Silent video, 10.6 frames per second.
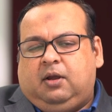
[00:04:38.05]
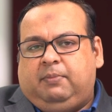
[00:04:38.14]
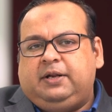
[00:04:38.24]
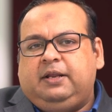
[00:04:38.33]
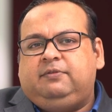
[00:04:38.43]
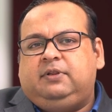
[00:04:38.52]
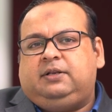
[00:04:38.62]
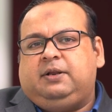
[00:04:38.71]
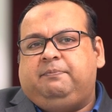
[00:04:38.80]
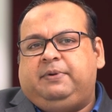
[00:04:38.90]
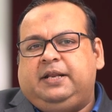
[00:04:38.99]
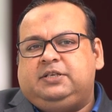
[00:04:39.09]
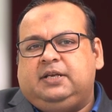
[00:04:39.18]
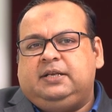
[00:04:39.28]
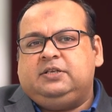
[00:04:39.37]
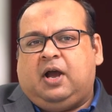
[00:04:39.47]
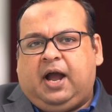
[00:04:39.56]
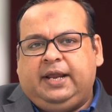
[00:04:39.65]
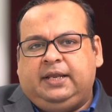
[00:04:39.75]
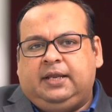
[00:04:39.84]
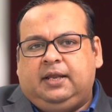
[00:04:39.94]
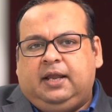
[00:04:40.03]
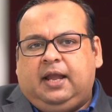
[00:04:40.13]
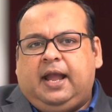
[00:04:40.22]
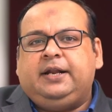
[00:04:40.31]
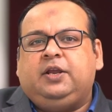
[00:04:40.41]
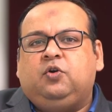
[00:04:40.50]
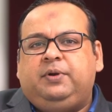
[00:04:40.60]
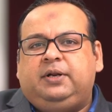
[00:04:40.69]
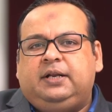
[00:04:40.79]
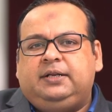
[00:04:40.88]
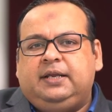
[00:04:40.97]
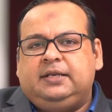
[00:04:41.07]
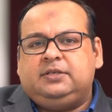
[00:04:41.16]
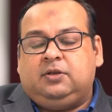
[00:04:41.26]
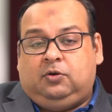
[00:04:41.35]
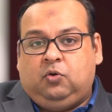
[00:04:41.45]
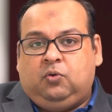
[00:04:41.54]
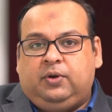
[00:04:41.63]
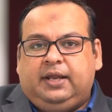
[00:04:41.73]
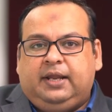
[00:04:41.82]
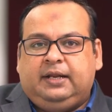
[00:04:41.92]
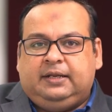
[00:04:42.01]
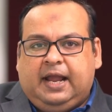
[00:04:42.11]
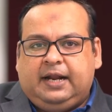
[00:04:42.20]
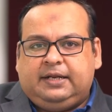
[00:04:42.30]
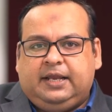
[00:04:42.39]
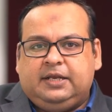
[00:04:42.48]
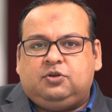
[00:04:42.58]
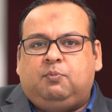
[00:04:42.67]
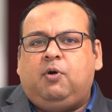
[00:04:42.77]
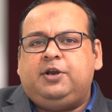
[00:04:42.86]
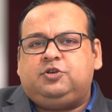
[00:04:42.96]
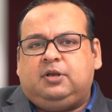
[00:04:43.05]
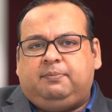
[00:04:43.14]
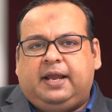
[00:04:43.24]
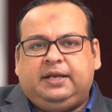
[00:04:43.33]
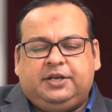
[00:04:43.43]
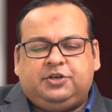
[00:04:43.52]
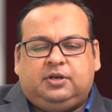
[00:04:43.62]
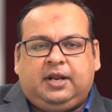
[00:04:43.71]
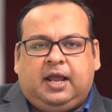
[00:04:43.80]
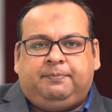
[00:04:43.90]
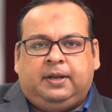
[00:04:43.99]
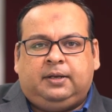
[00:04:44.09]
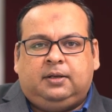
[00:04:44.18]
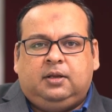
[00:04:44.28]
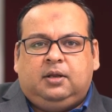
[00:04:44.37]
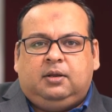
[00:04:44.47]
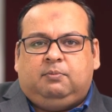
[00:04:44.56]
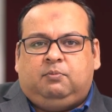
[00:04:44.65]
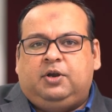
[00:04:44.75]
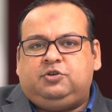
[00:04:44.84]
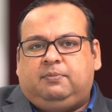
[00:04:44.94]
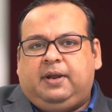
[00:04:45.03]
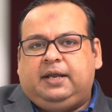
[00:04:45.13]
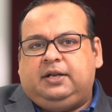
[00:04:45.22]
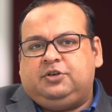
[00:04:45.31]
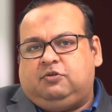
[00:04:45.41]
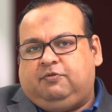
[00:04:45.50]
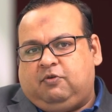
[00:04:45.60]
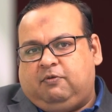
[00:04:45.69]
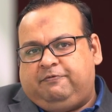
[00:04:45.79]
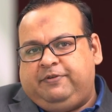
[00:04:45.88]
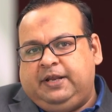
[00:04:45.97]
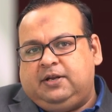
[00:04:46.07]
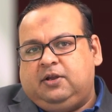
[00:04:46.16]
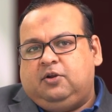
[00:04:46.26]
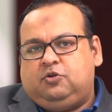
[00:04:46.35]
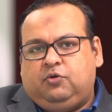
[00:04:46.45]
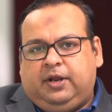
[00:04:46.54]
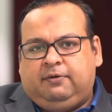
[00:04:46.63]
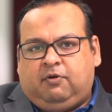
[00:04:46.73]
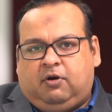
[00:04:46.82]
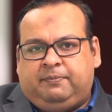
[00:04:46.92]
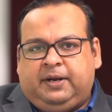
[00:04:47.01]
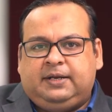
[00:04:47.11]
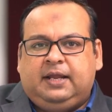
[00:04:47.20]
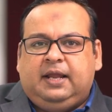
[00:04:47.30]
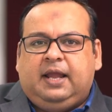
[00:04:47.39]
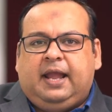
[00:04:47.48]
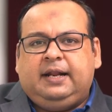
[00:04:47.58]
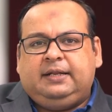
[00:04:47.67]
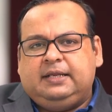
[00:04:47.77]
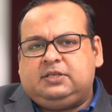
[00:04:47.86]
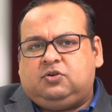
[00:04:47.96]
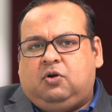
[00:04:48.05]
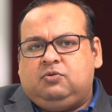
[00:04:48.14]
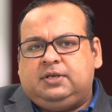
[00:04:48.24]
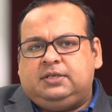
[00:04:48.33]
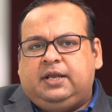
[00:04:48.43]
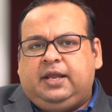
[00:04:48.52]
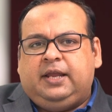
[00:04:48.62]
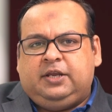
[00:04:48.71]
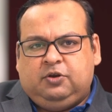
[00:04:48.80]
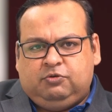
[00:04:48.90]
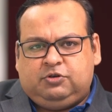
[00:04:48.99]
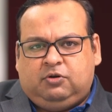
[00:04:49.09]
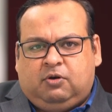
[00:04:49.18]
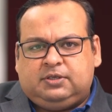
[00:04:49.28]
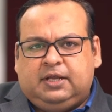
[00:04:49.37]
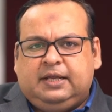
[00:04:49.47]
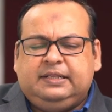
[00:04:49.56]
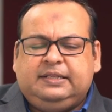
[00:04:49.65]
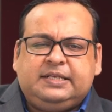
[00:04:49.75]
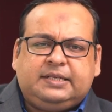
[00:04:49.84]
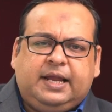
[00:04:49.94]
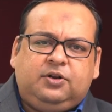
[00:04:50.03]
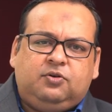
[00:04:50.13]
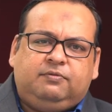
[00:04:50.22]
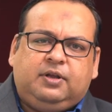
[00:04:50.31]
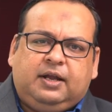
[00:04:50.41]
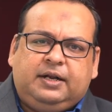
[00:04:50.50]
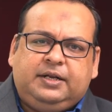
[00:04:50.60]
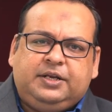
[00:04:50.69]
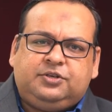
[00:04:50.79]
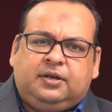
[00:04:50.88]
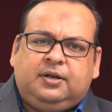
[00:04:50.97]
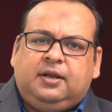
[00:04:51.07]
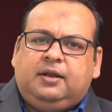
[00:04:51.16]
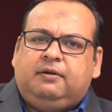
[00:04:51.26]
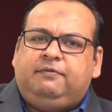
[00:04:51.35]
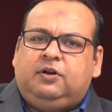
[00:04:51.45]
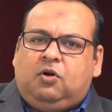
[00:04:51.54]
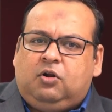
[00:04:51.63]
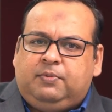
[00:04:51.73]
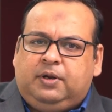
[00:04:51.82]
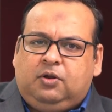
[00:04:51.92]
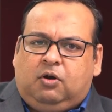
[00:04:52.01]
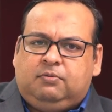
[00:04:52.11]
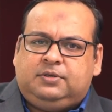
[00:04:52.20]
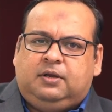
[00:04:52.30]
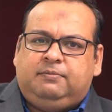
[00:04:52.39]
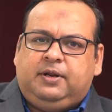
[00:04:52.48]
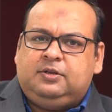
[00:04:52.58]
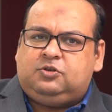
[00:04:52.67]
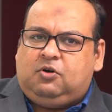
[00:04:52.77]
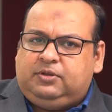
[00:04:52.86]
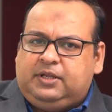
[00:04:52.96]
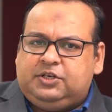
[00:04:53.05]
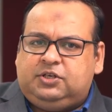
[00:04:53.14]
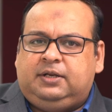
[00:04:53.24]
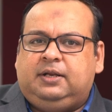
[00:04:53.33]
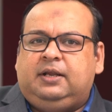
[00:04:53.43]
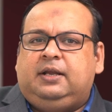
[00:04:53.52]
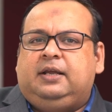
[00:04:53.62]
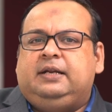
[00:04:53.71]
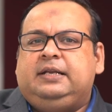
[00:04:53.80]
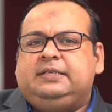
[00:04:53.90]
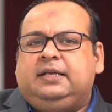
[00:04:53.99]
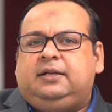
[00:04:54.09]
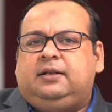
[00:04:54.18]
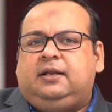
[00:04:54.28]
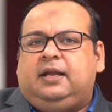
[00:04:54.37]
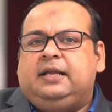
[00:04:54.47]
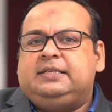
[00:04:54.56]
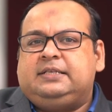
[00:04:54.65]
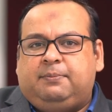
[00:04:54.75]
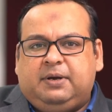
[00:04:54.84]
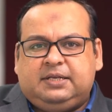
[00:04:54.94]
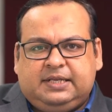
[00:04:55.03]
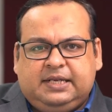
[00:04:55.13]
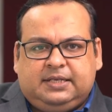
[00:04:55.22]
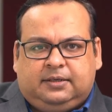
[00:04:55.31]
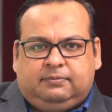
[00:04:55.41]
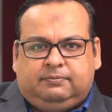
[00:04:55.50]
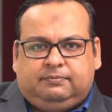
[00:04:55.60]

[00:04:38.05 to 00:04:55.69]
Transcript: But if the temperature is high and humidity is low, in that case moisture migration happen. Moisture migration from feed to environment, and this causes a huge loss. This kind of the condition we normally observe in South Asian region in summer season.